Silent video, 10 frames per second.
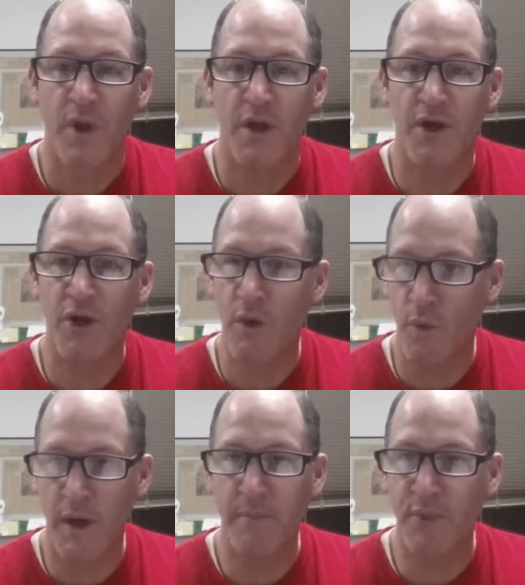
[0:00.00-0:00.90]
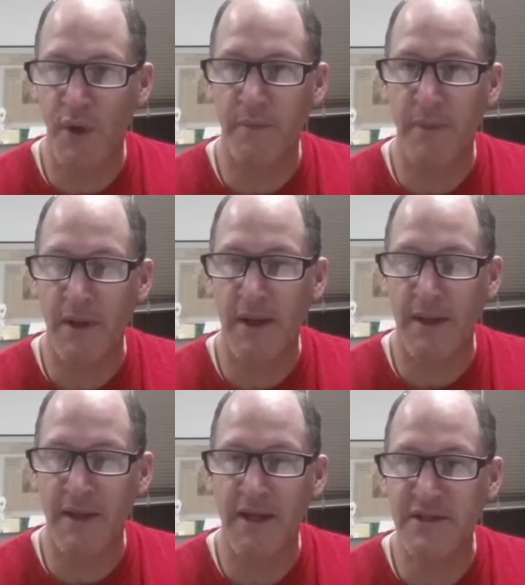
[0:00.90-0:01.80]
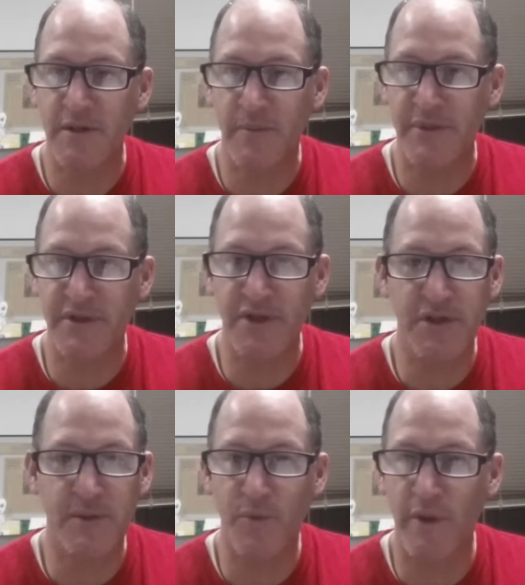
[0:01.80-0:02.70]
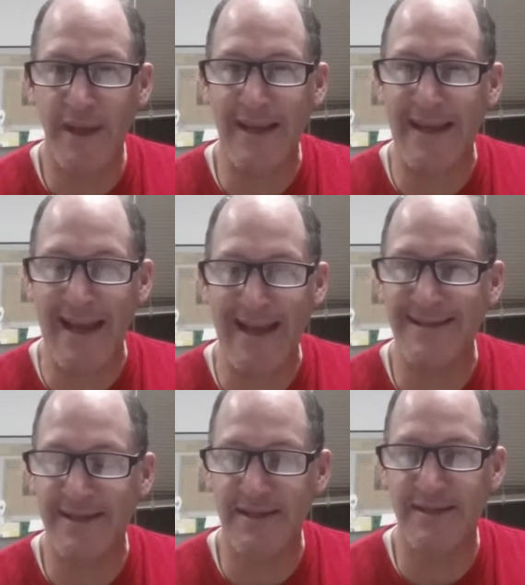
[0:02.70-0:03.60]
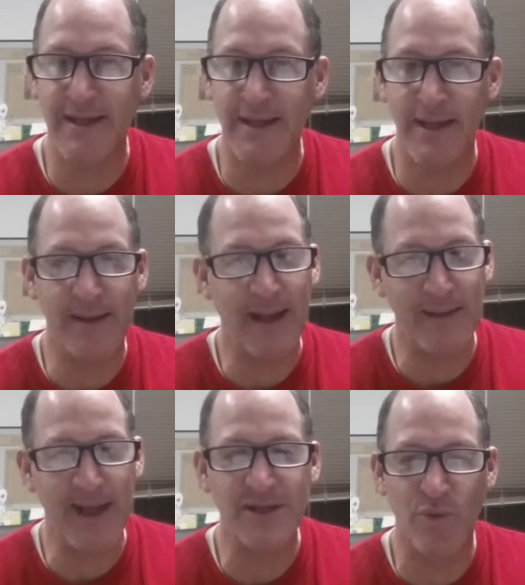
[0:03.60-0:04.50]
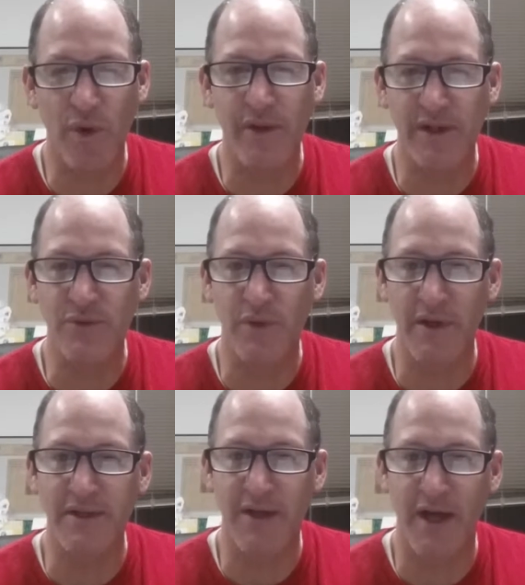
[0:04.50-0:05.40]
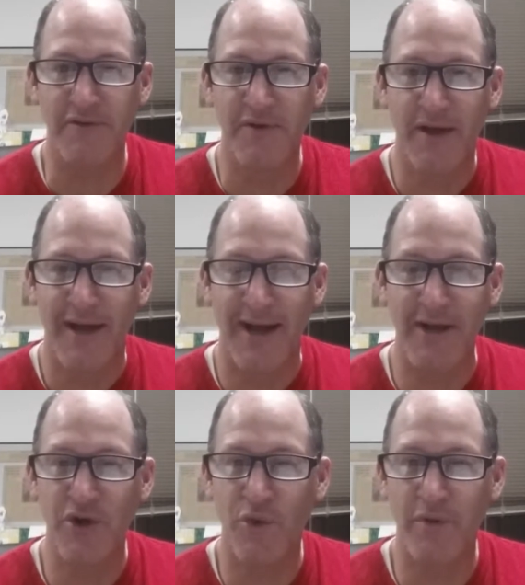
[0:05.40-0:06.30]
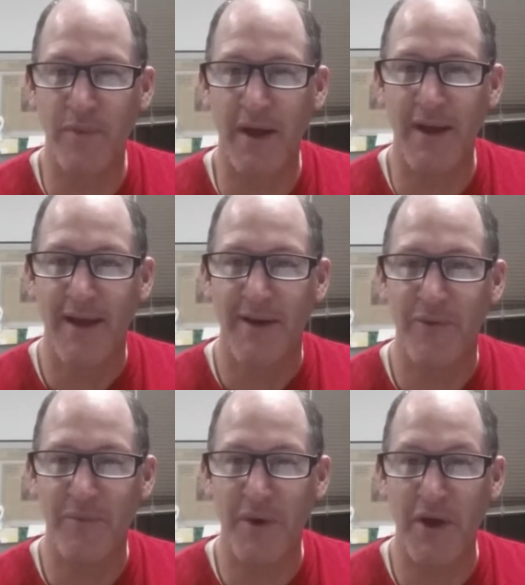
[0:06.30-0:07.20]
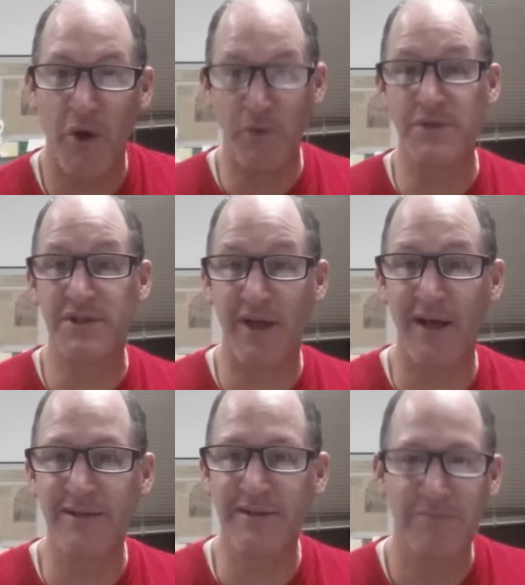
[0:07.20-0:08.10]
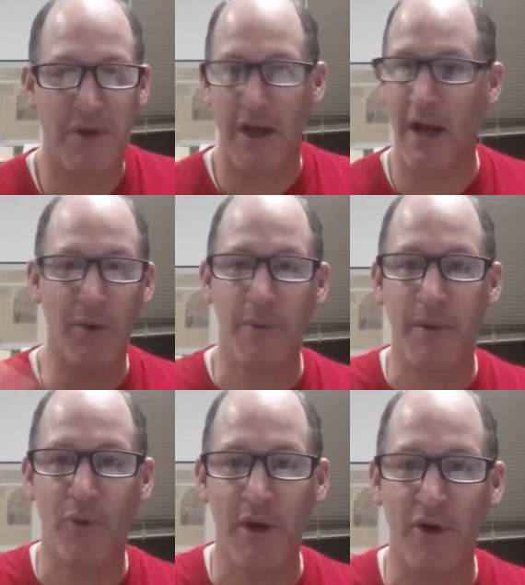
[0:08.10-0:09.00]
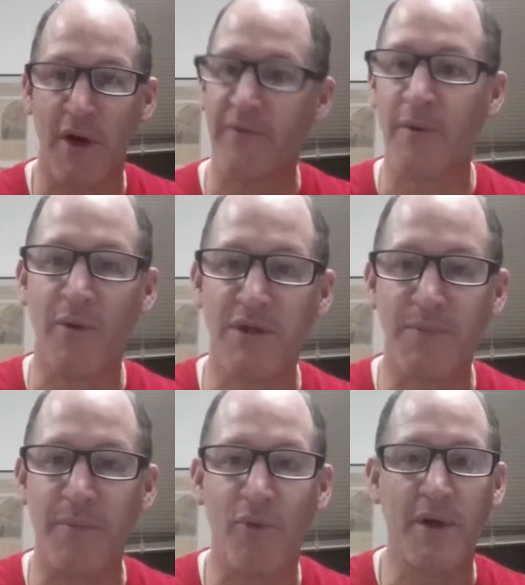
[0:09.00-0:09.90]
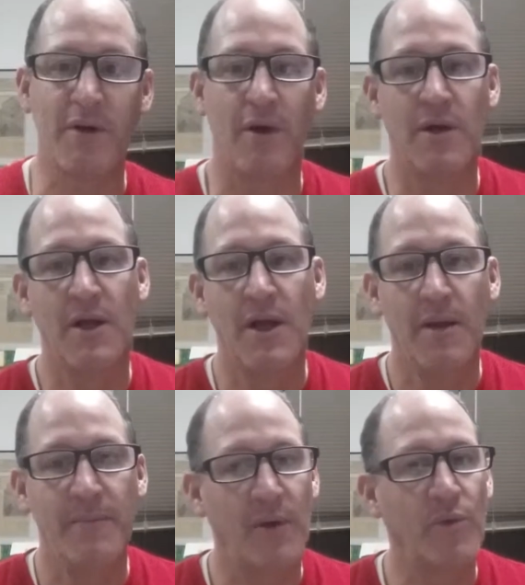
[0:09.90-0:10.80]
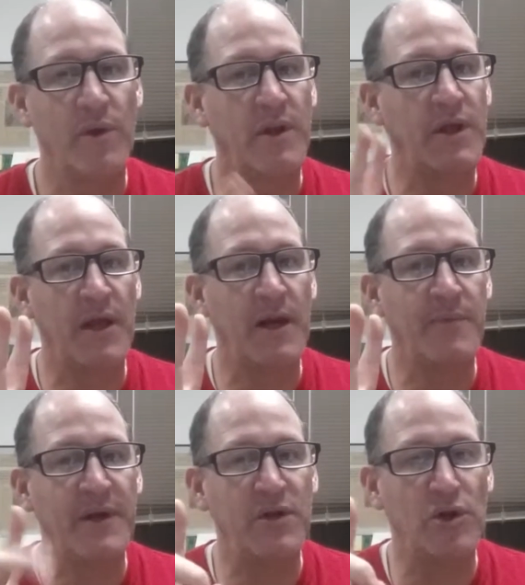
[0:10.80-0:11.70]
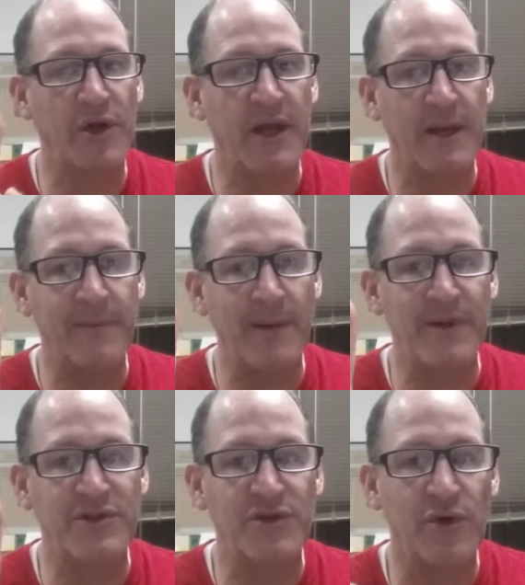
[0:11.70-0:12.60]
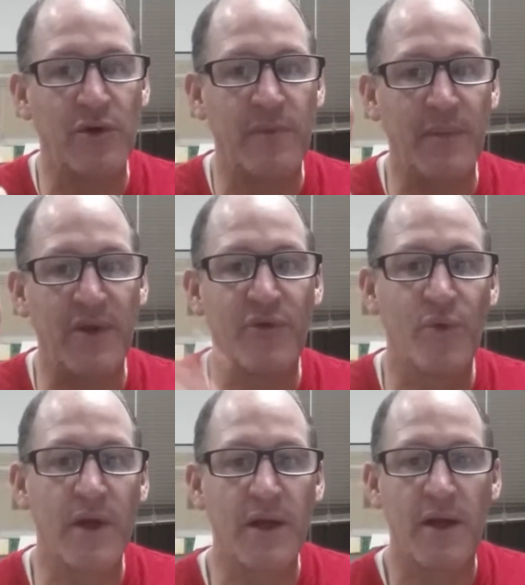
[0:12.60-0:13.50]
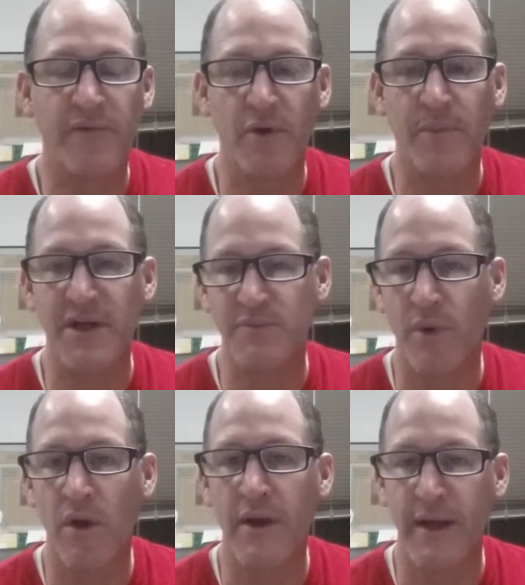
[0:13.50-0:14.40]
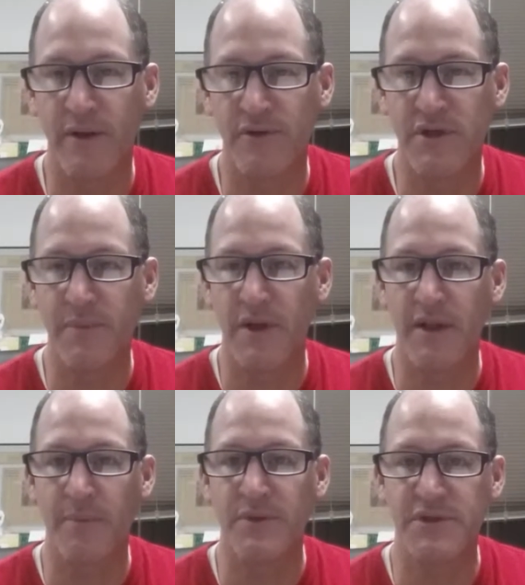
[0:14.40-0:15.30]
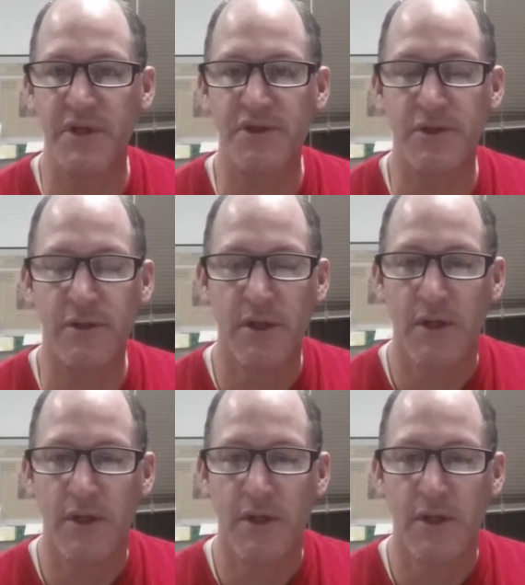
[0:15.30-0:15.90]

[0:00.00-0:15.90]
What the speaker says: you don't want to put kids into a position where they can't succeed, and that's one that's really tough. I know with my own sons, I want to be point guard. Everybody wants to be point guard, but really you got to be looking at maybe 2, maybe 3 of your best ball handlers to be in that position.